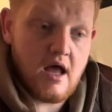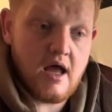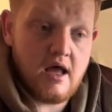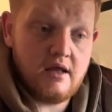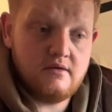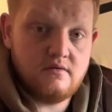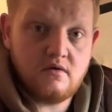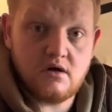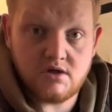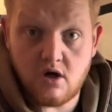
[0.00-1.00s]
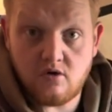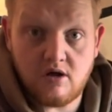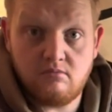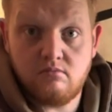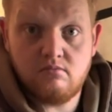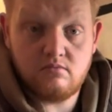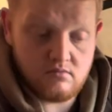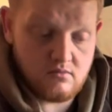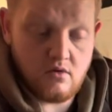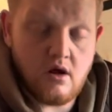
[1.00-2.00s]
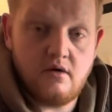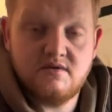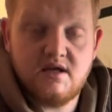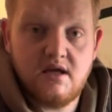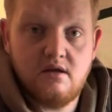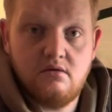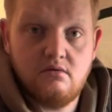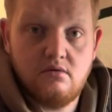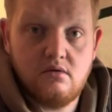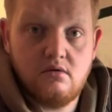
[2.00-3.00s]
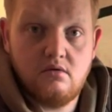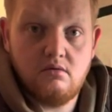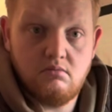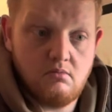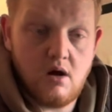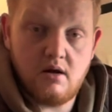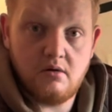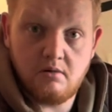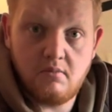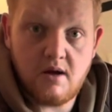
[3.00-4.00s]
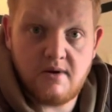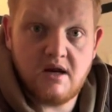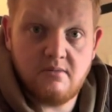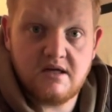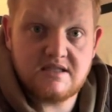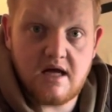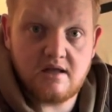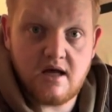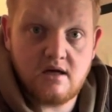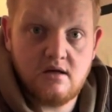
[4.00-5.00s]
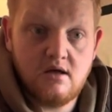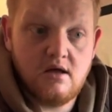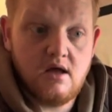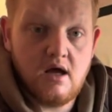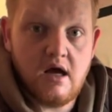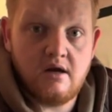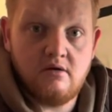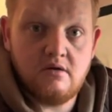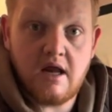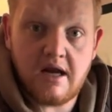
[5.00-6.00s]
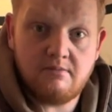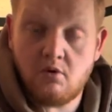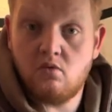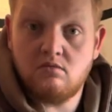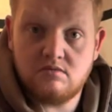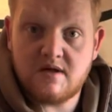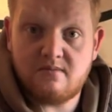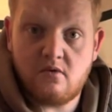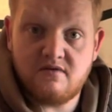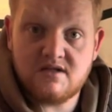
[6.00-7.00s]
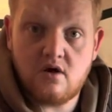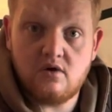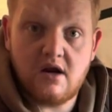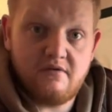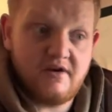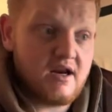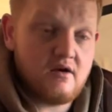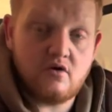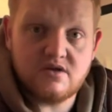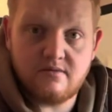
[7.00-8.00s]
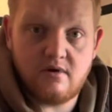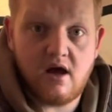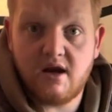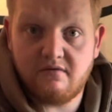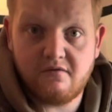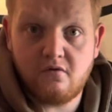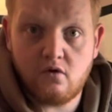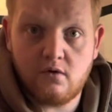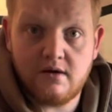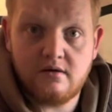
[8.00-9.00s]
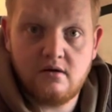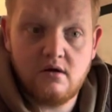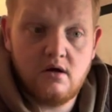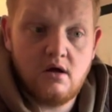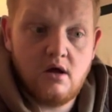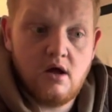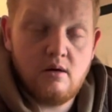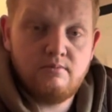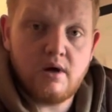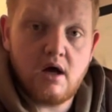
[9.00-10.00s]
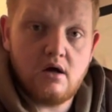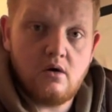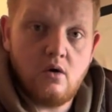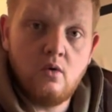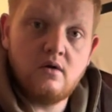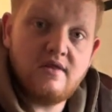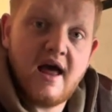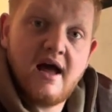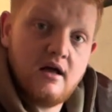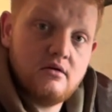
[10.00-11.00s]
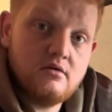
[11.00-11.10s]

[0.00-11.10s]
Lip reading: and I showed him, like, obviously my pellet mix that I'd done, and he bought some of his own, and I think that cost him like another 4 quid. But all of that